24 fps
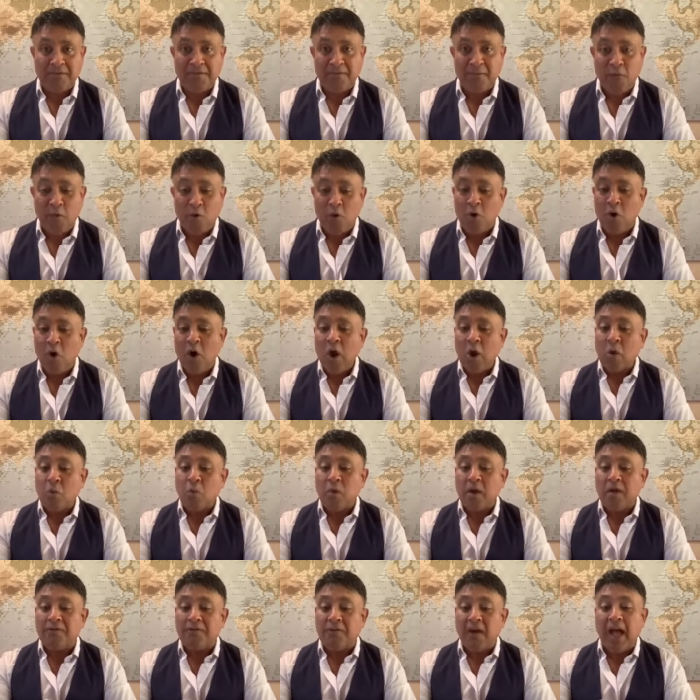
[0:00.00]
him before
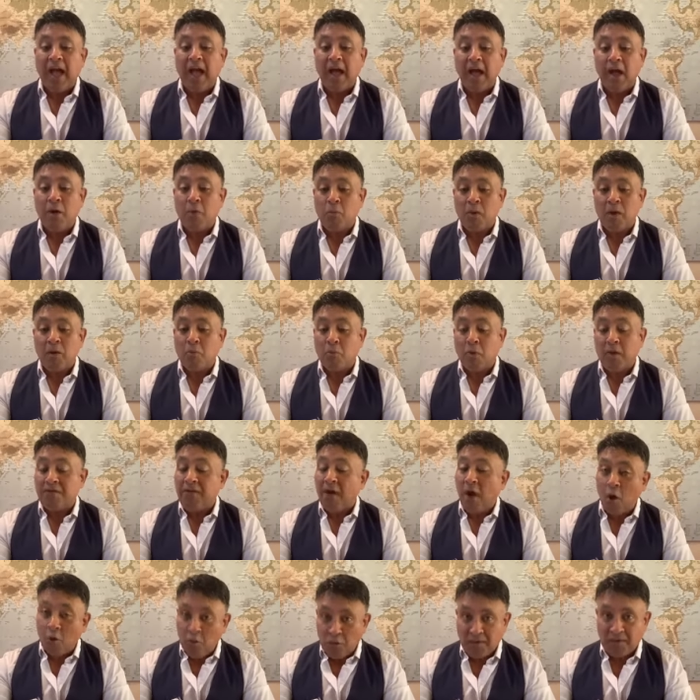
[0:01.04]
we've uh, we, we've
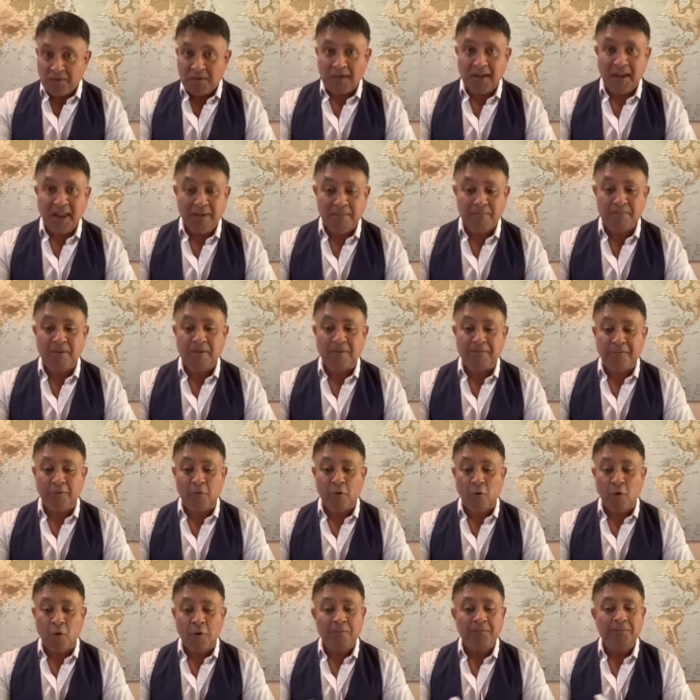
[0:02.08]
hosted him
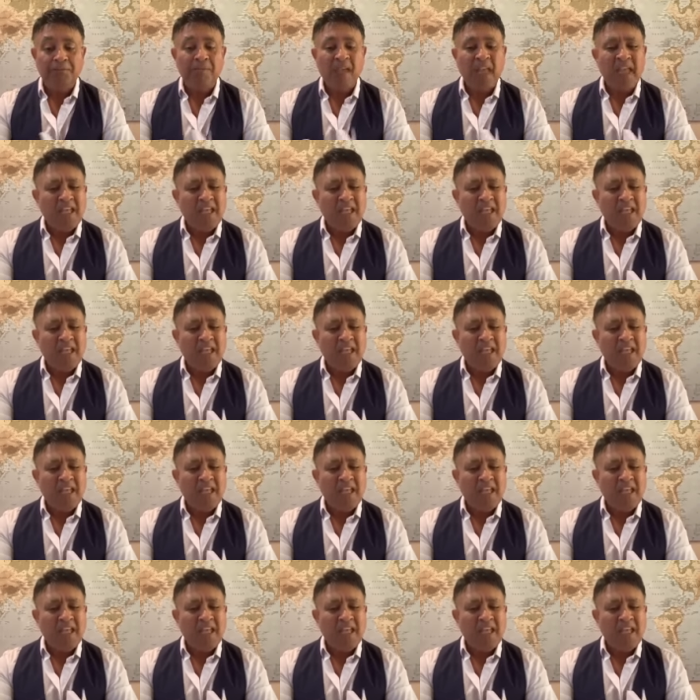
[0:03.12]
before